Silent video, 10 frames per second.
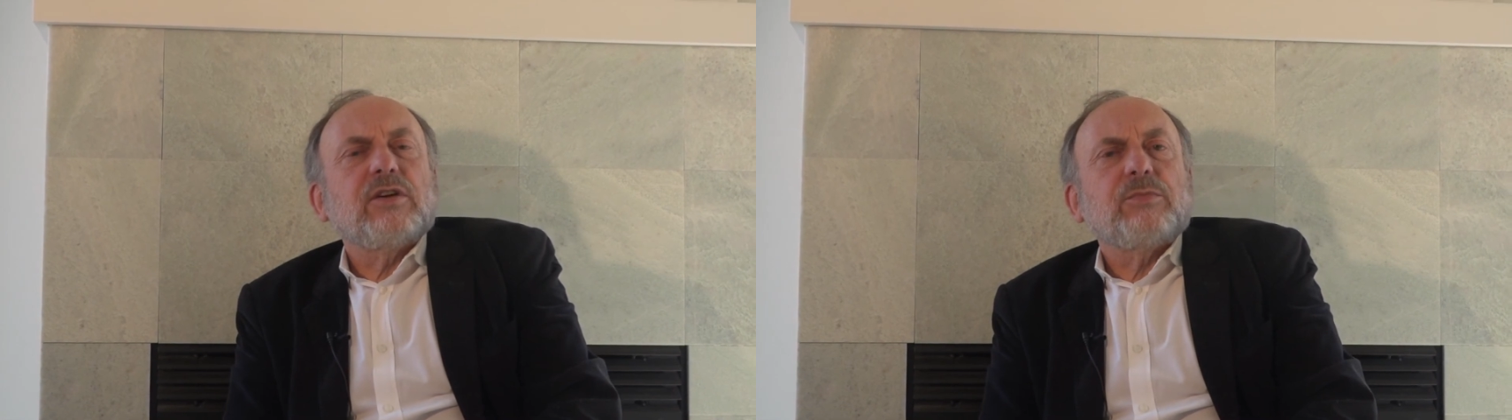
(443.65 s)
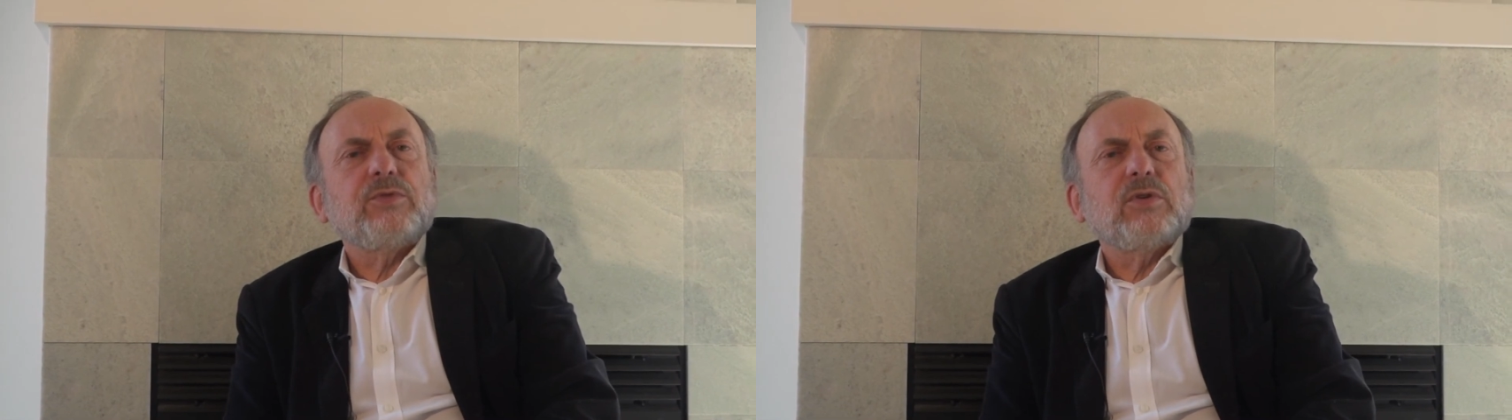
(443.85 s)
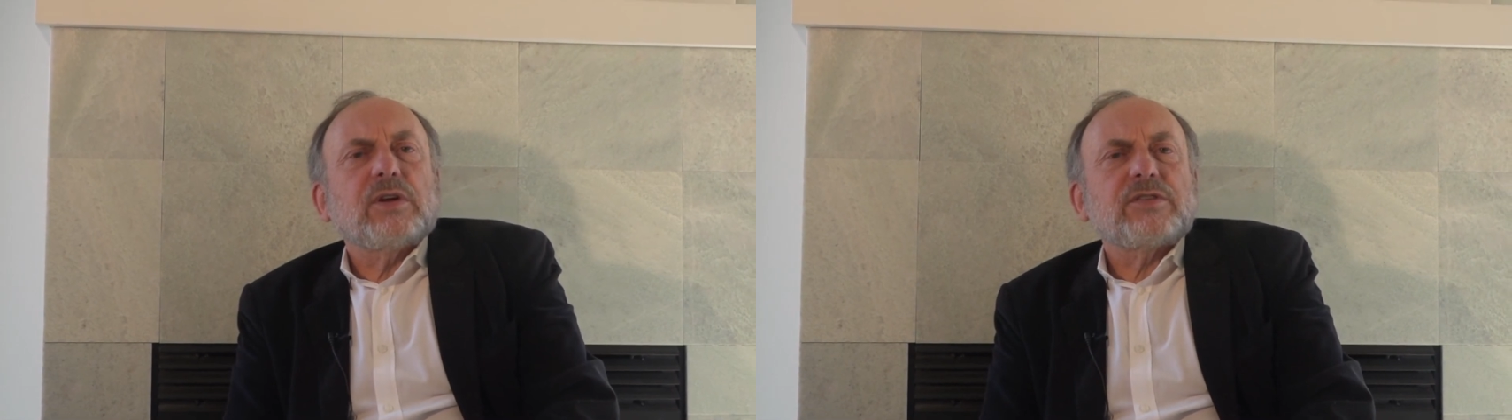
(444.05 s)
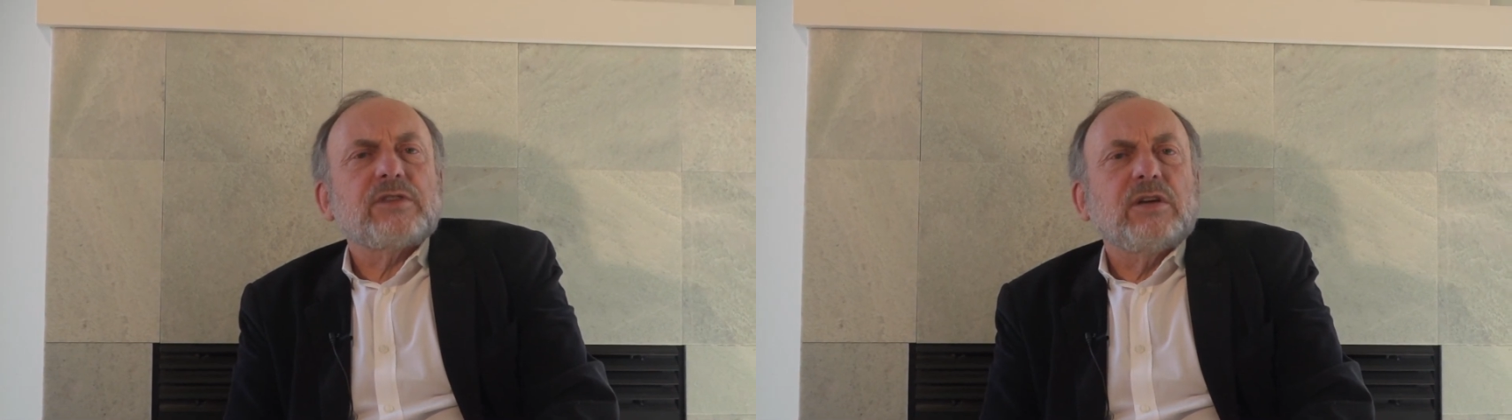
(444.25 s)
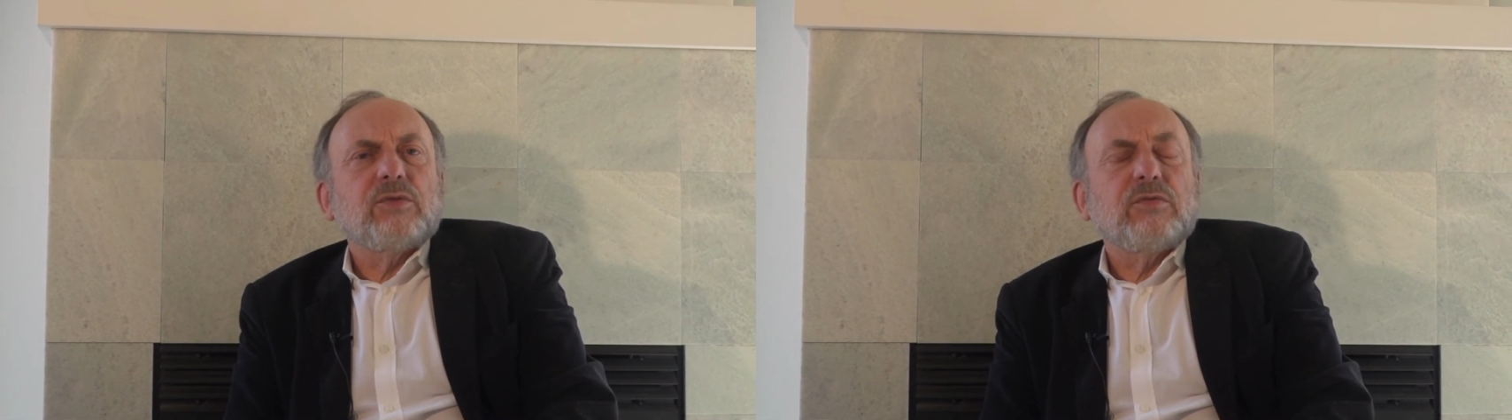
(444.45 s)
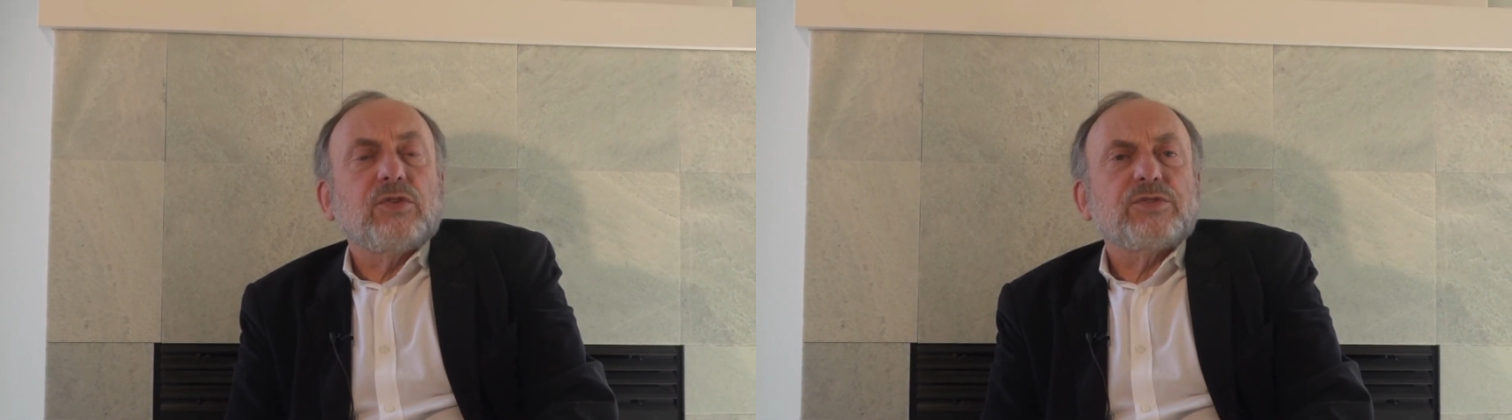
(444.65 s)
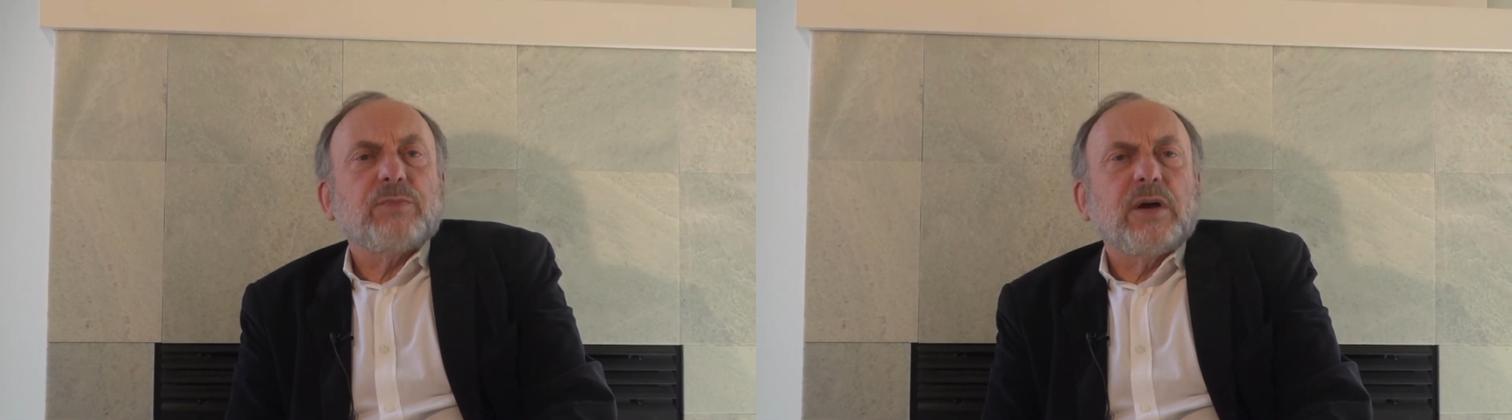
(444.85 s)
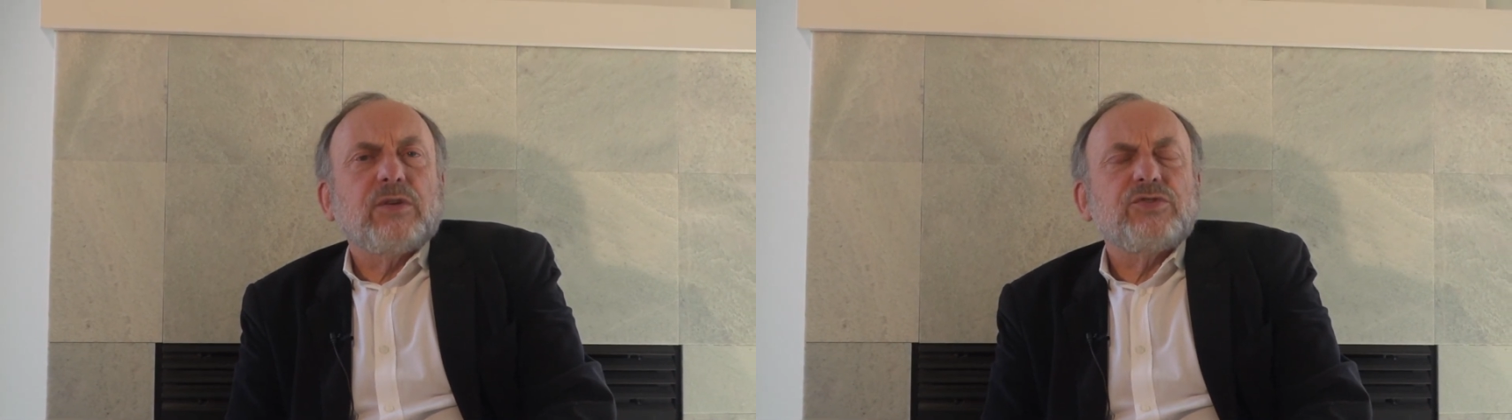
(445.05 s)
Therapeutics and Reverse
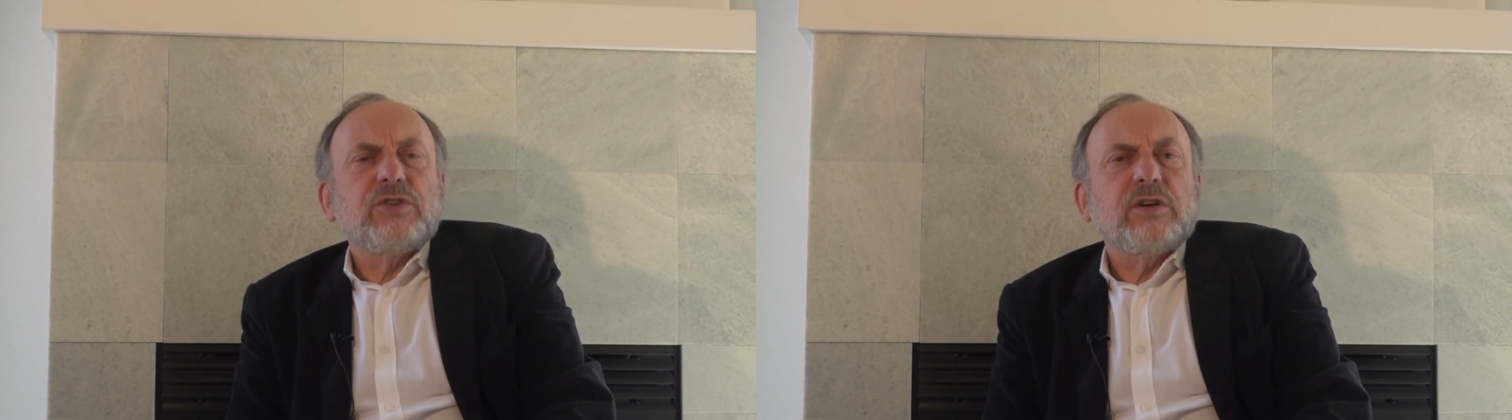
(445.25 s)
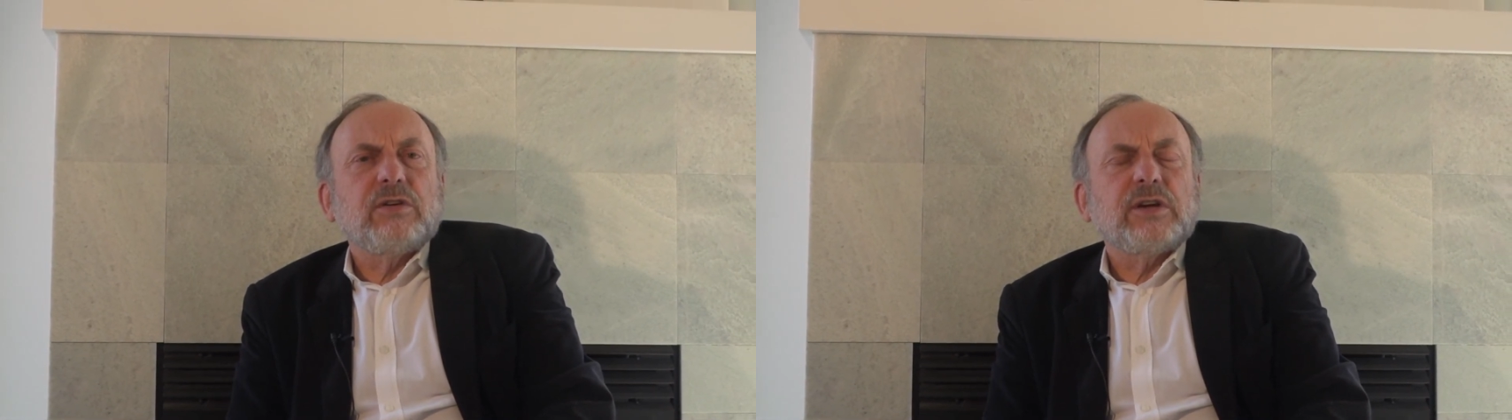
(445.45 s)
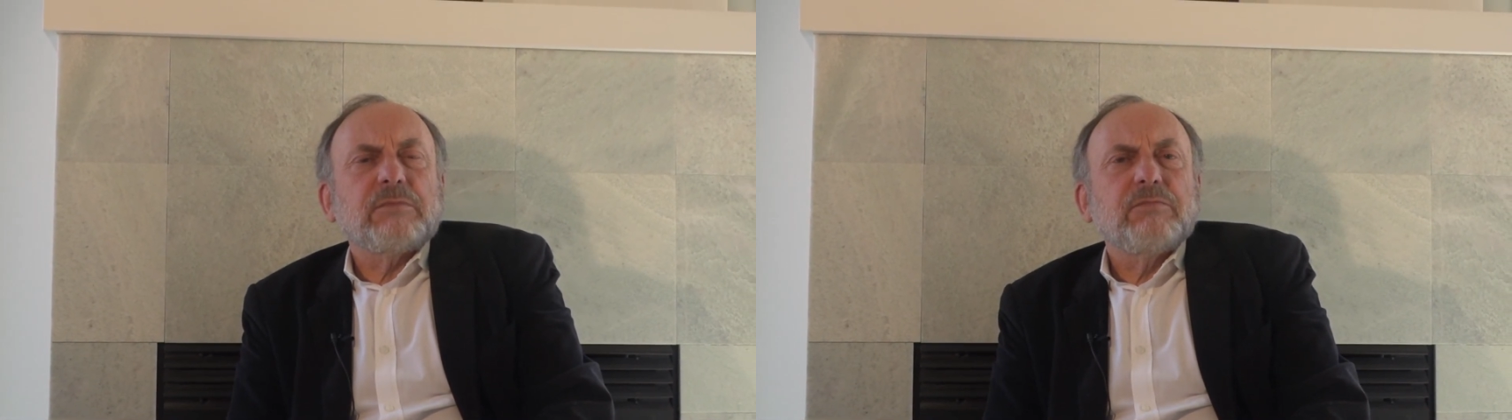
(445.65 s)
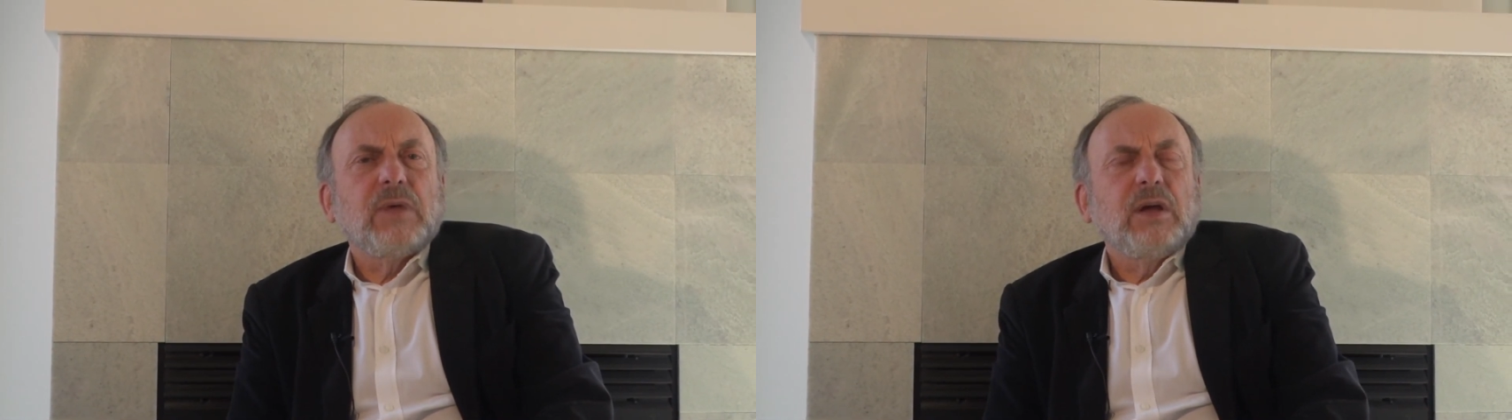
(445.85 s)
Bioengineering.